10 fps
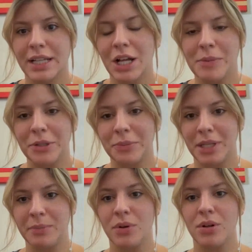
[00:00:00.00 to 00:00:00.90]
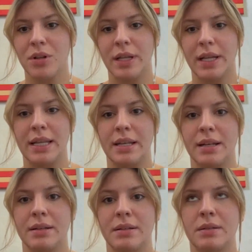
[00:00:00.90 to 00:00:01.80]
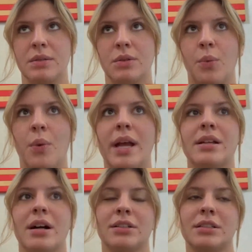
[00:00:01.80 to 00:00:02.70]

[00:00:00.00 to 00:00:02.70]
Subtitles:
to help other people, and the way Dr.